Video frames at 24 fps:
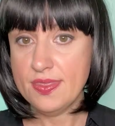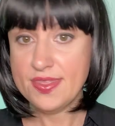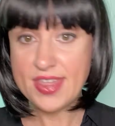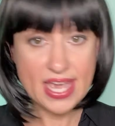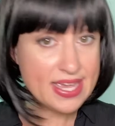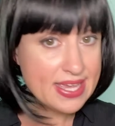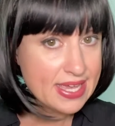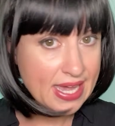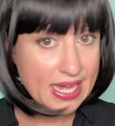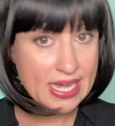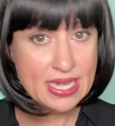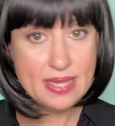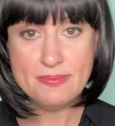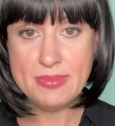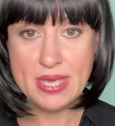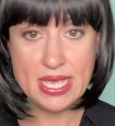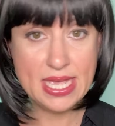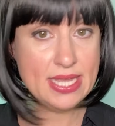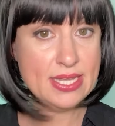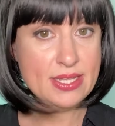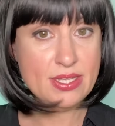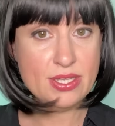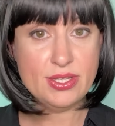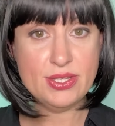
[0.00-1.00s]
They came
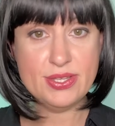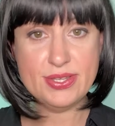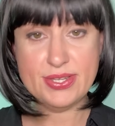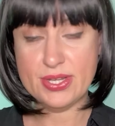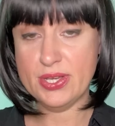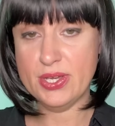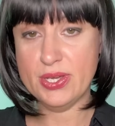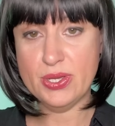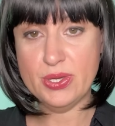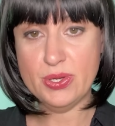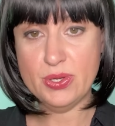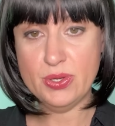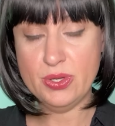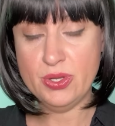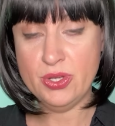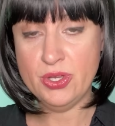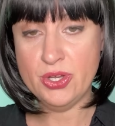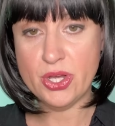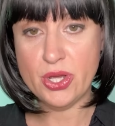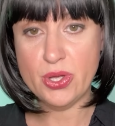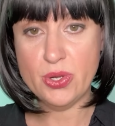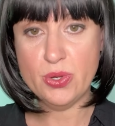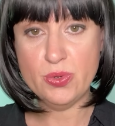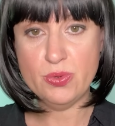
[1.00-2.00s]
in
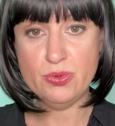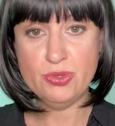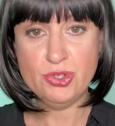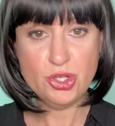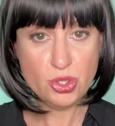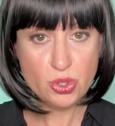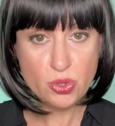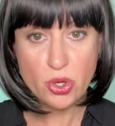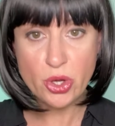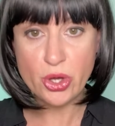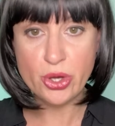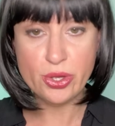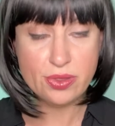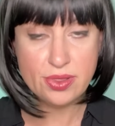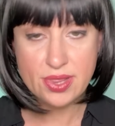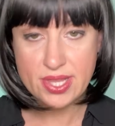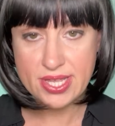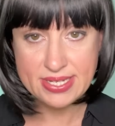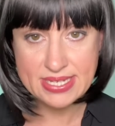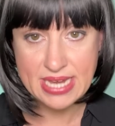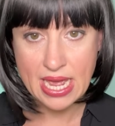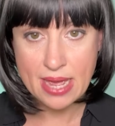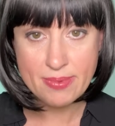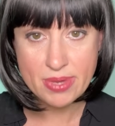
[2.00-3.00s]
to, do earthly
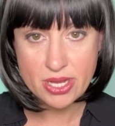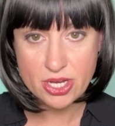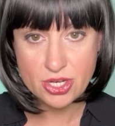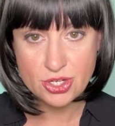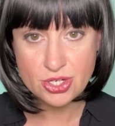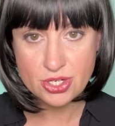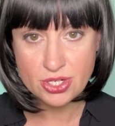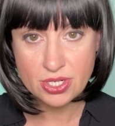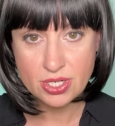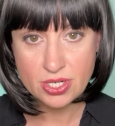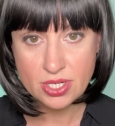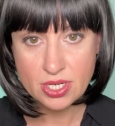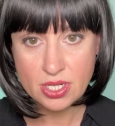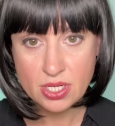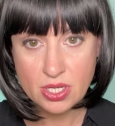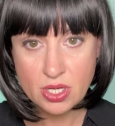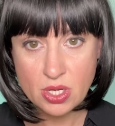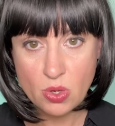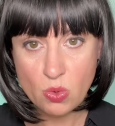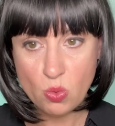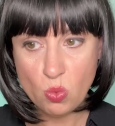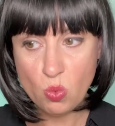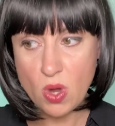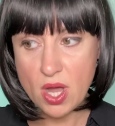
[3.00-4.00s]
damage
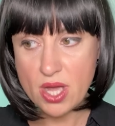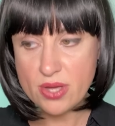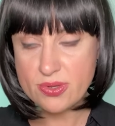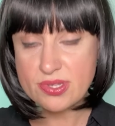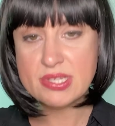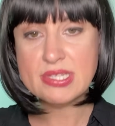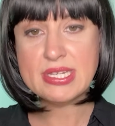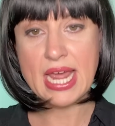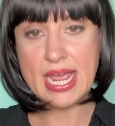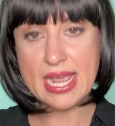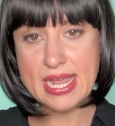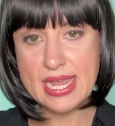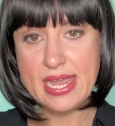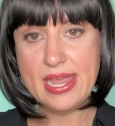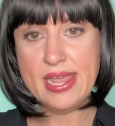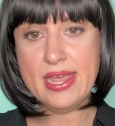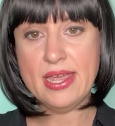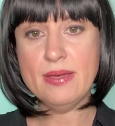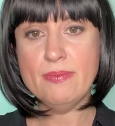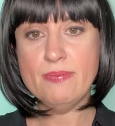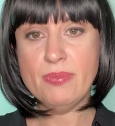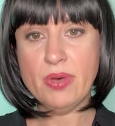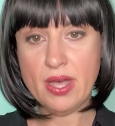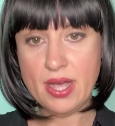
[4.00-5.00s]
while
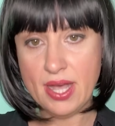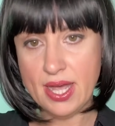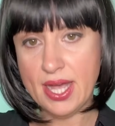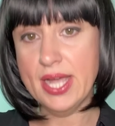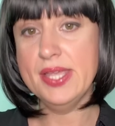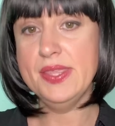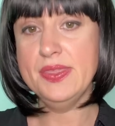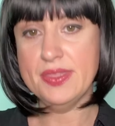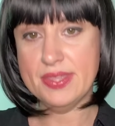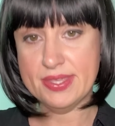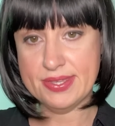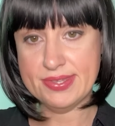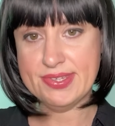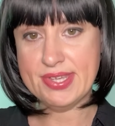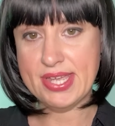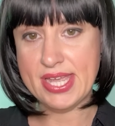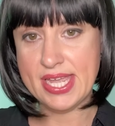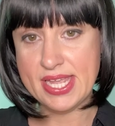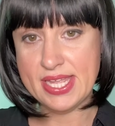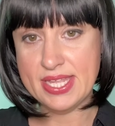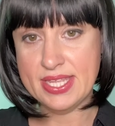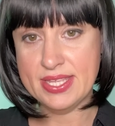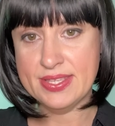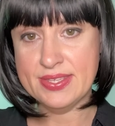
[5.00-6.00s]
staying behind the
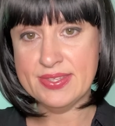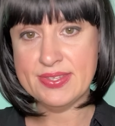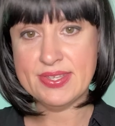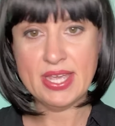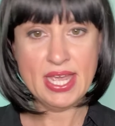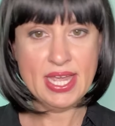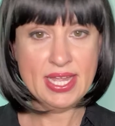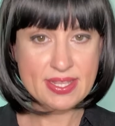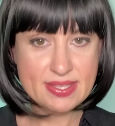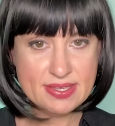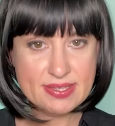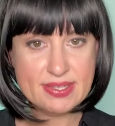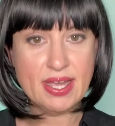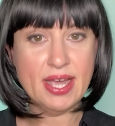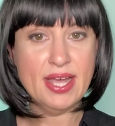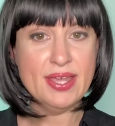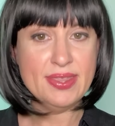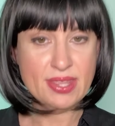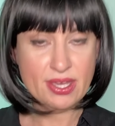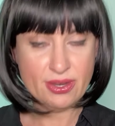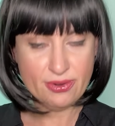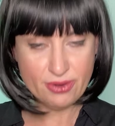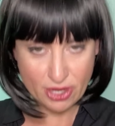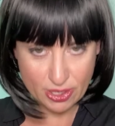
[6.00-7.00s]
scenes inside
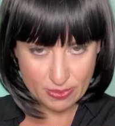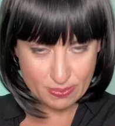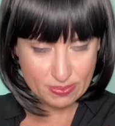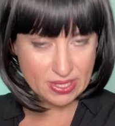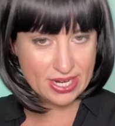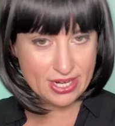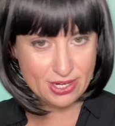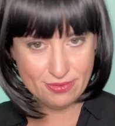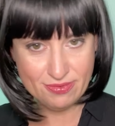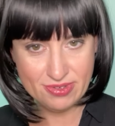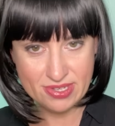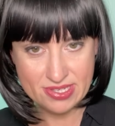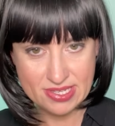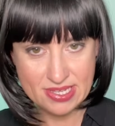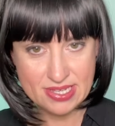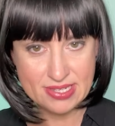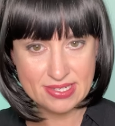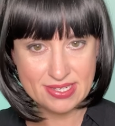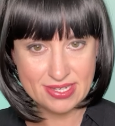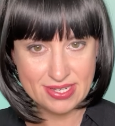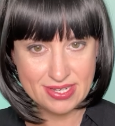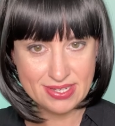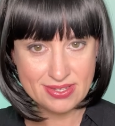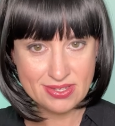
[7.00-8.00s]
their own plane of
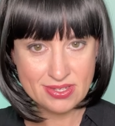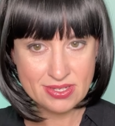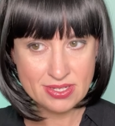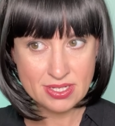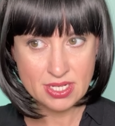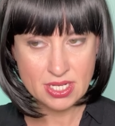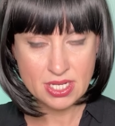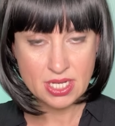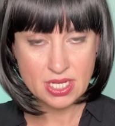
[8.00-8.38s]
existence.